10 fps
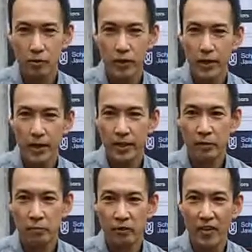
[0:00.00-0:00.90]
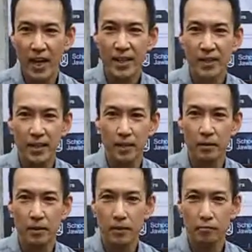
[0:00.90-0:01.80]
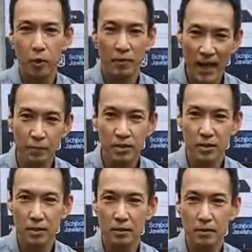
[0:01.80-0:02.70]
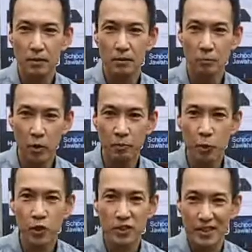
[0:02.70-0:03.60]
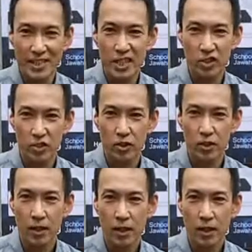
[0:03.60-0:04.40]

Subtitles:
There are a number of other, or perhaps more important issues.